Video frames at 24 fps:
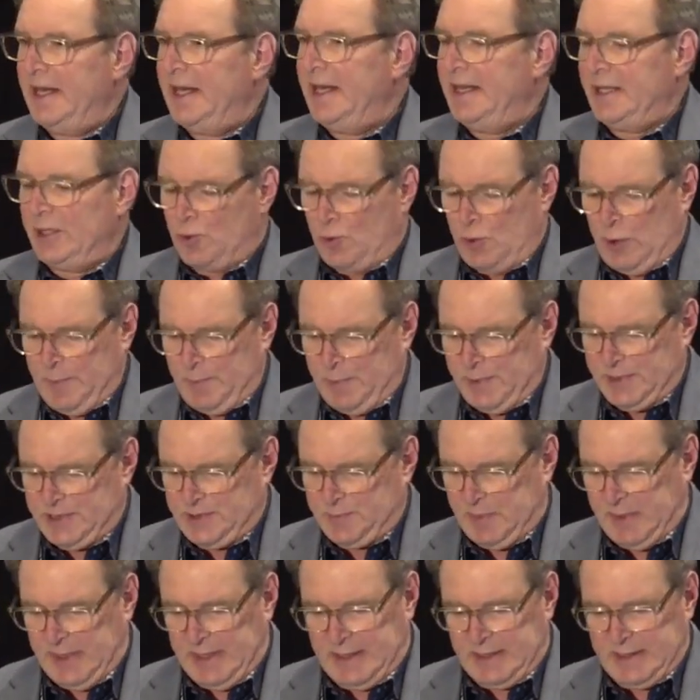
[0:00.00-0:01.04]
In corporate
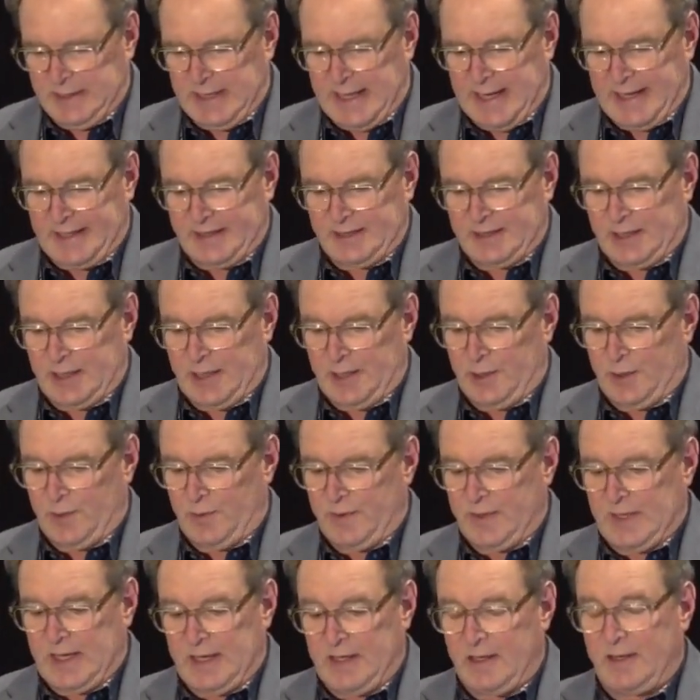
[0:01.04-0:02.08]
speak, I could tell
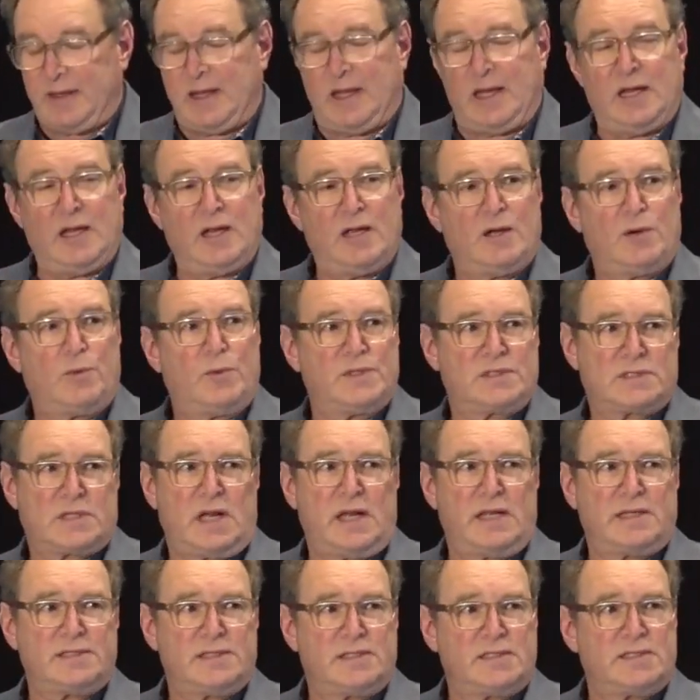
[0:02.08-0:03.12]
you that the
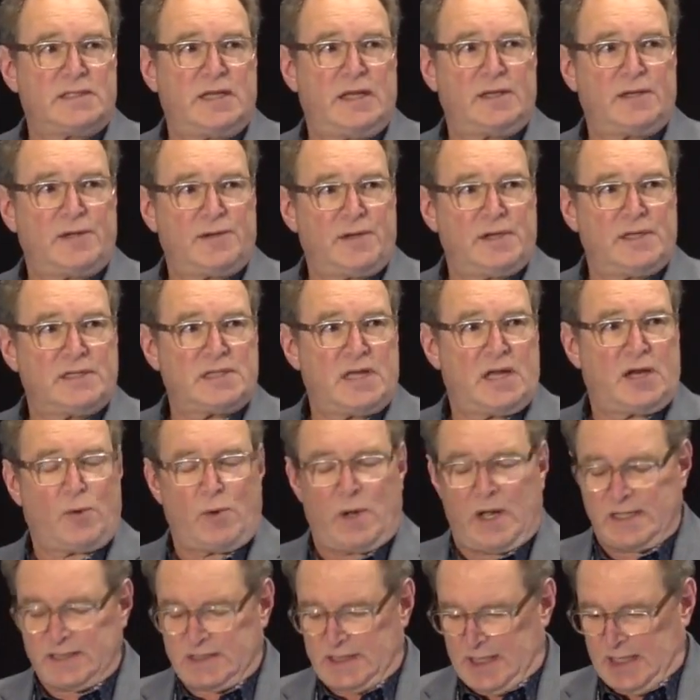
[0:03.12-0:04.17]
Wisconsin Center is a
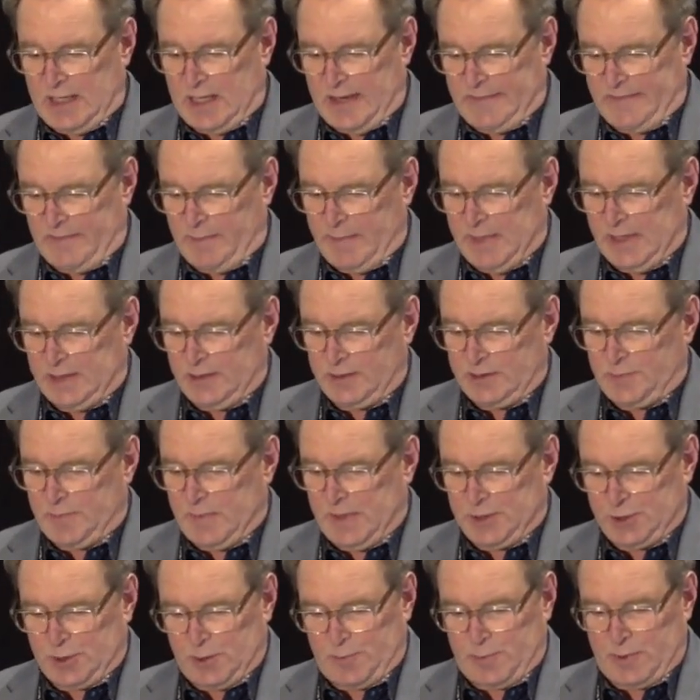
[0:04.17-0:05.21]
quasi-governmental
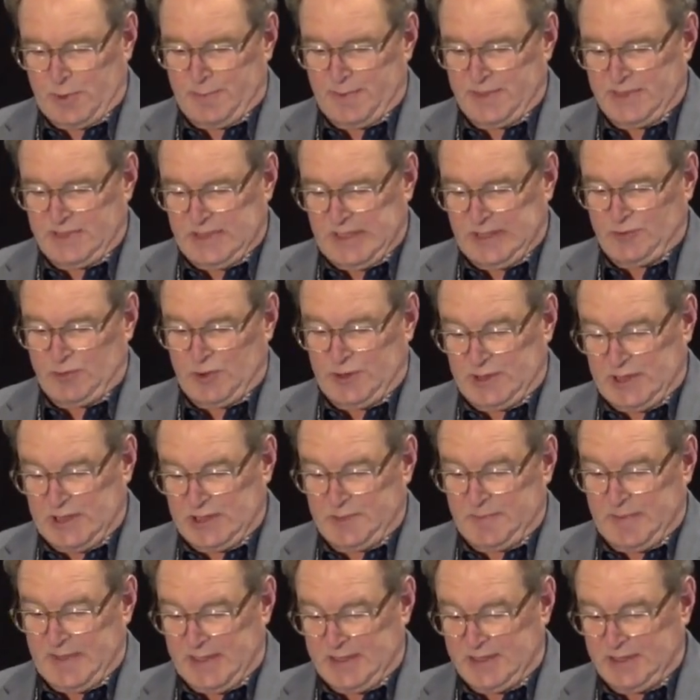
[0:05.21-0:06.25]
special purpose district
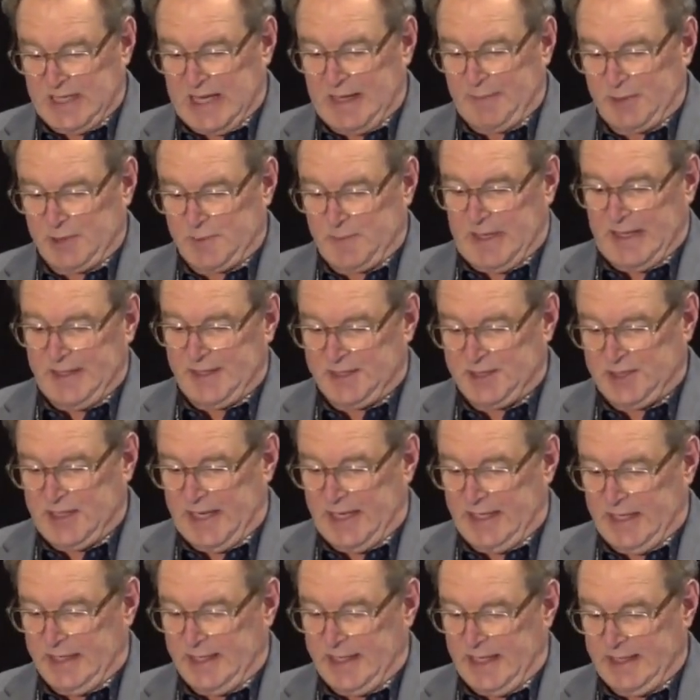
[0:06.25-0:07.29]
established by the
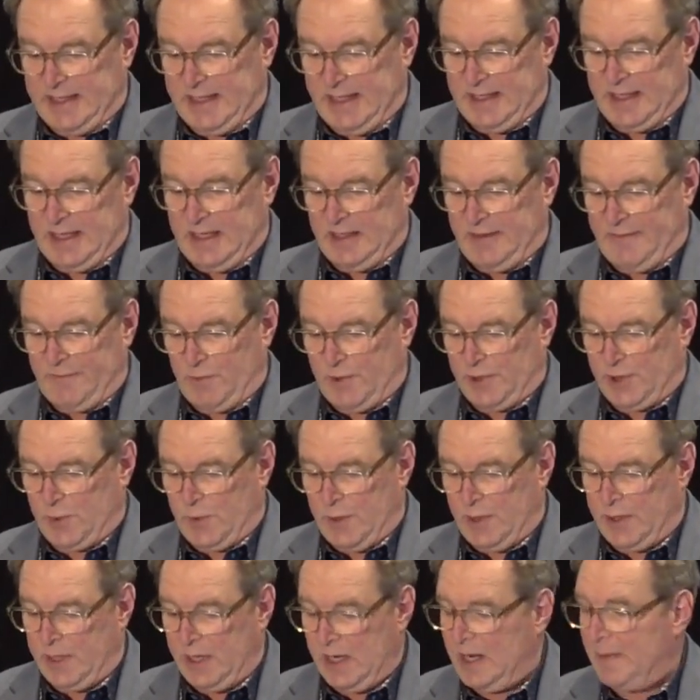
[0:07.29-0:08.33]
state in 1994 to
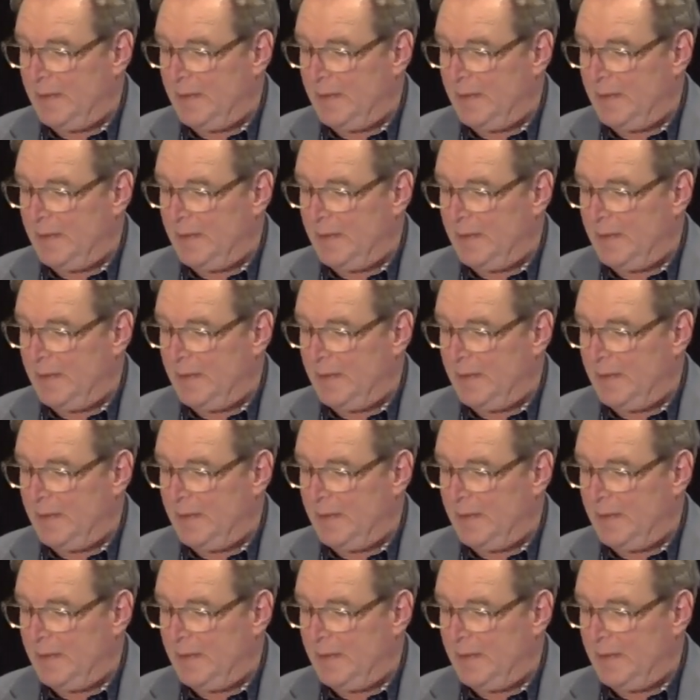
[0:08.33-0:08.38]
own and